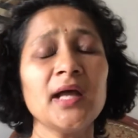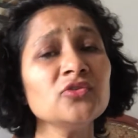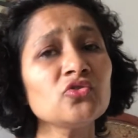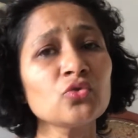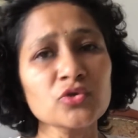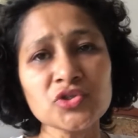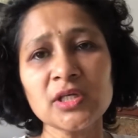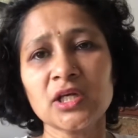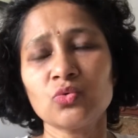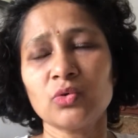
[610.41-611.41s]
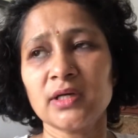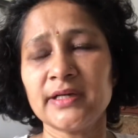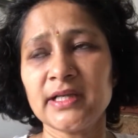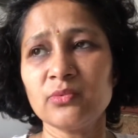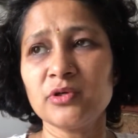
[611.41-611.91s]
And social
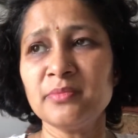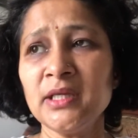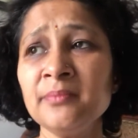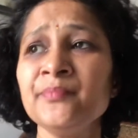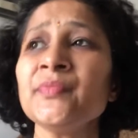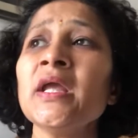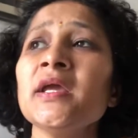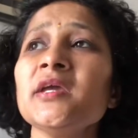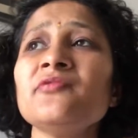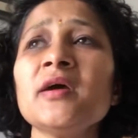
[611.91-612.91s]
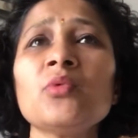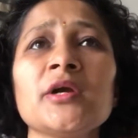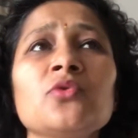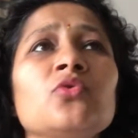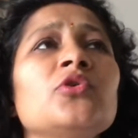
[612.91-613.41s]
equality would mean, if I
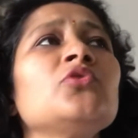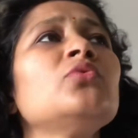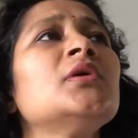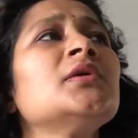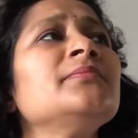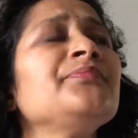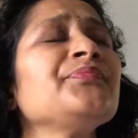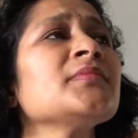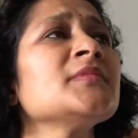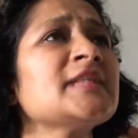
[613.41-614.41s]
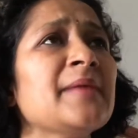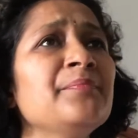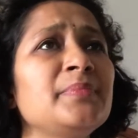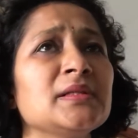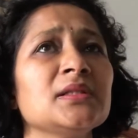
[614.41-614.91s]
want to go to a
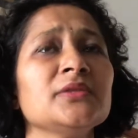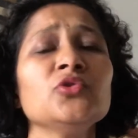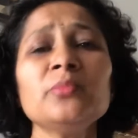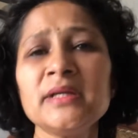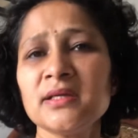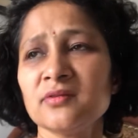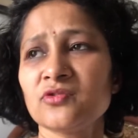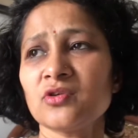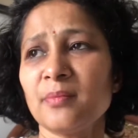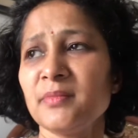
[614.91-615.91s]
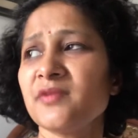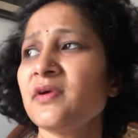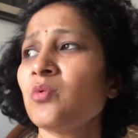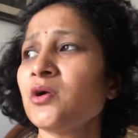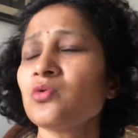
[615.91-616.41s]
temple, nobody can stop me. If
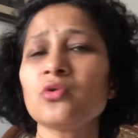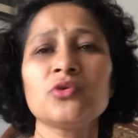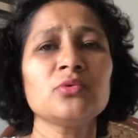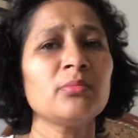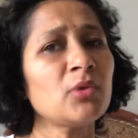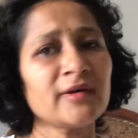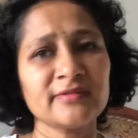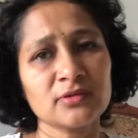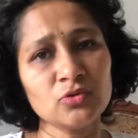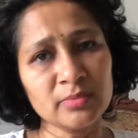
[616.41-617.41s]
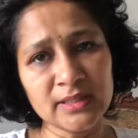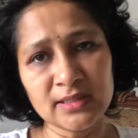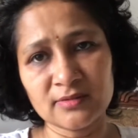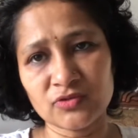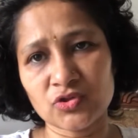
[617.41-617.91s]
I want to go to a mosque, nobody
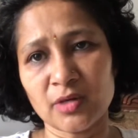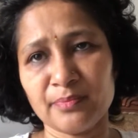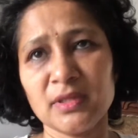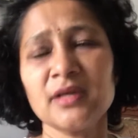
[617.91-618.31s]
can stop me.